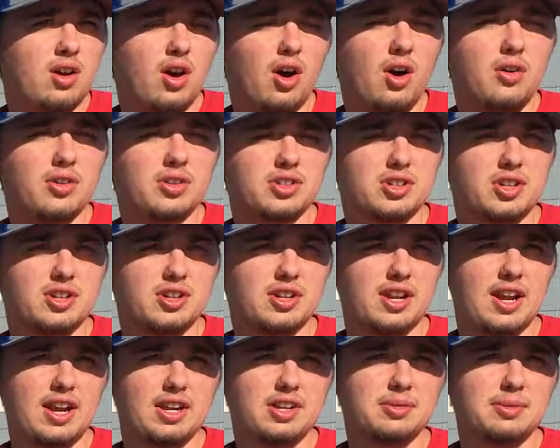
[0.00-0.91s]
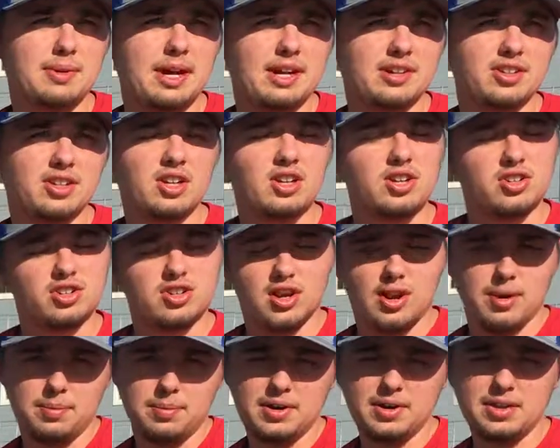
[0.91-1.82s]
Oh, it's called an X-Max?
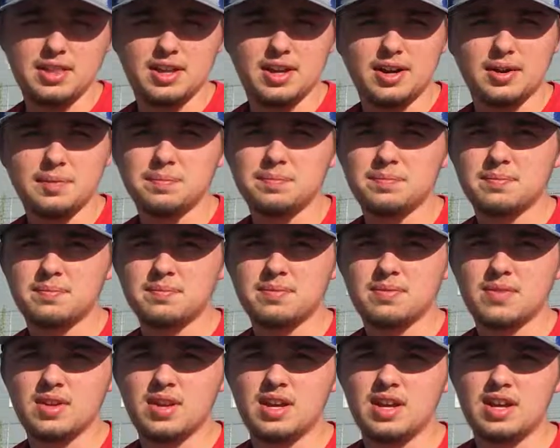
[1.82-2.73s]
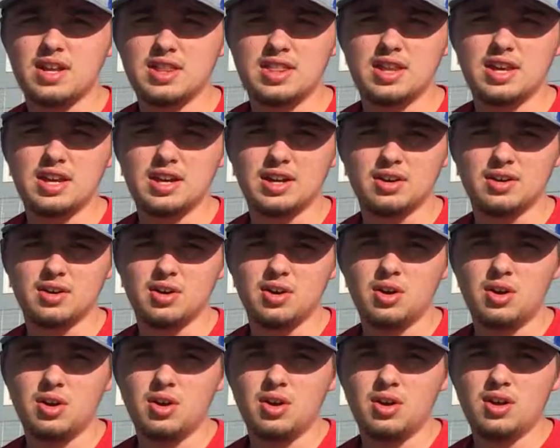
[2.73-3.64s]
Stop right there and think,
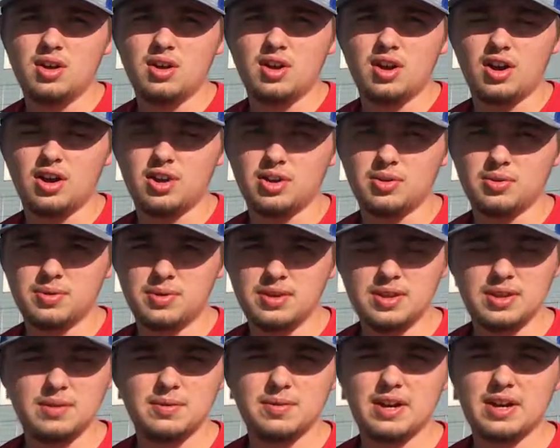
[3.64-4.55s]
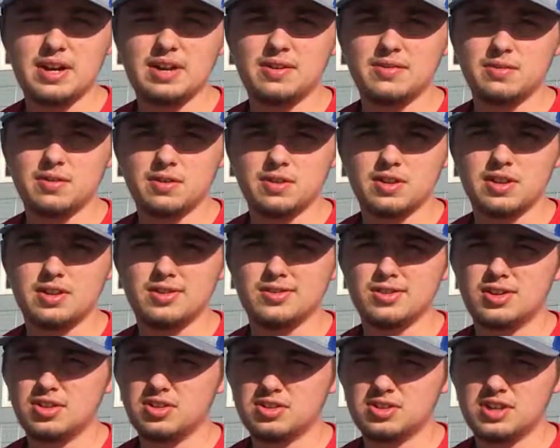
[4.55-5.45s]
are you really ready for
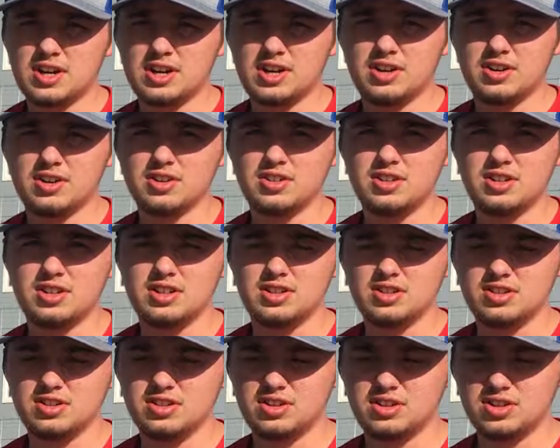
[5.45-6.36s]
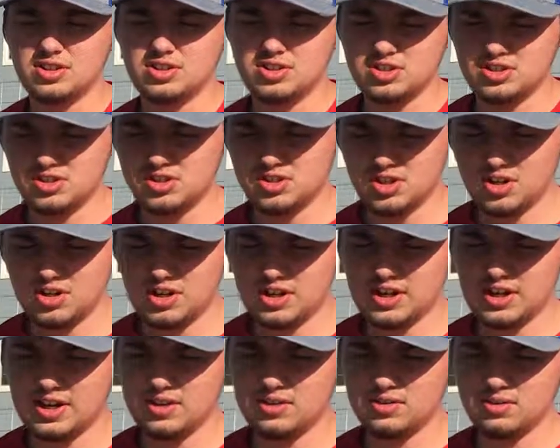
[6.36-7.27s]
those kind of RCs? You're just
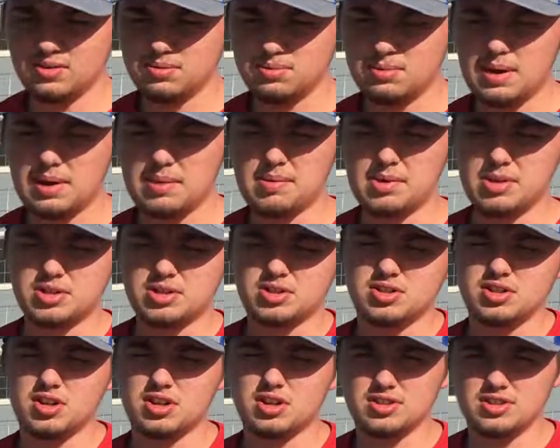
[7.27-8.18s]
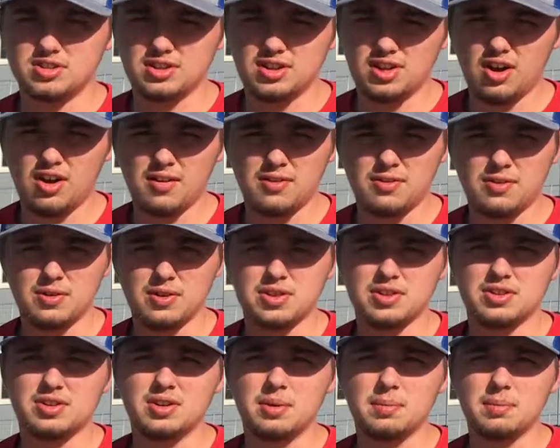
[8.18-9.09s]
starting out. Maybe you should start off with
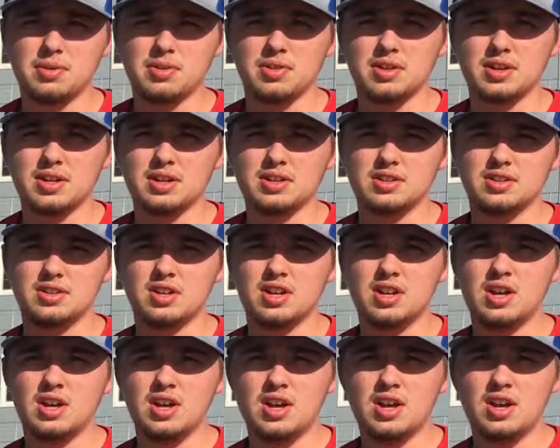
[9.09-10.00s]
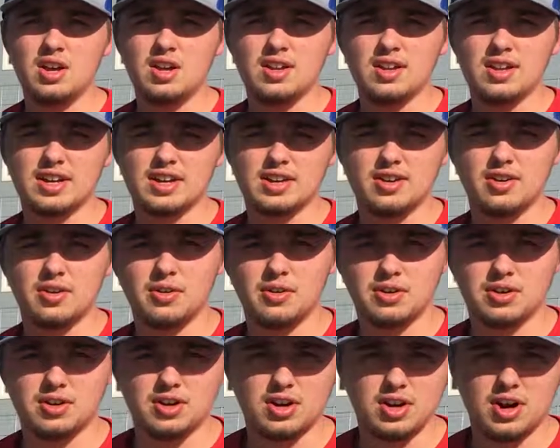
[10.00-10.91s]
the simple things, like
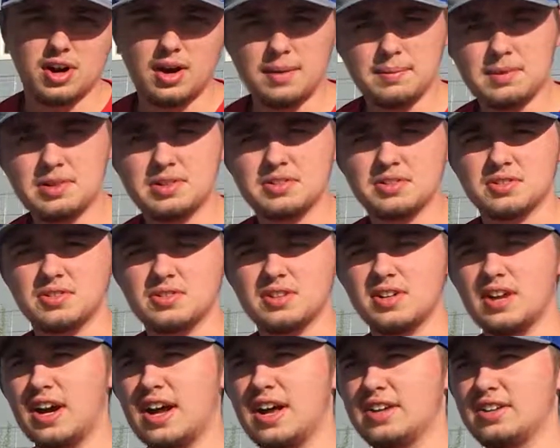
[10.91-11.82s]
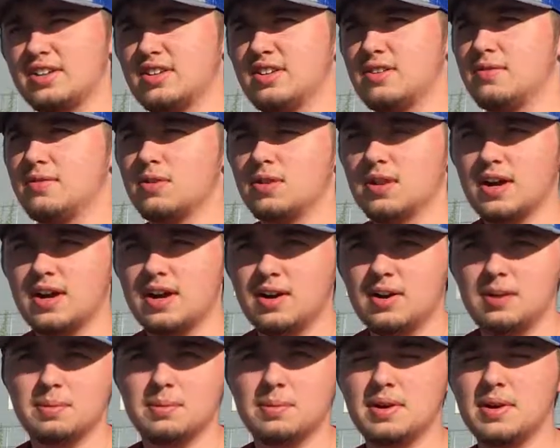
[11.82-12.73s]
going to your hobby store, asking for
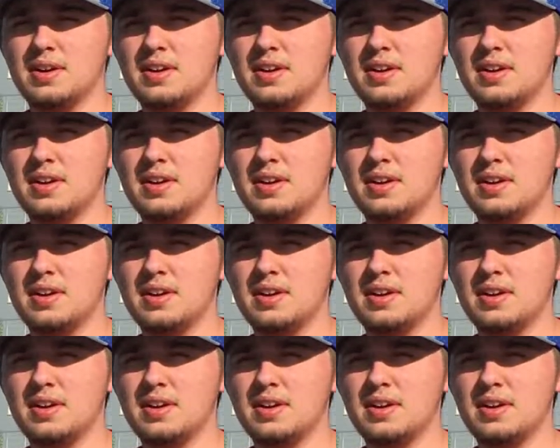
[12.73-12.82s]
help,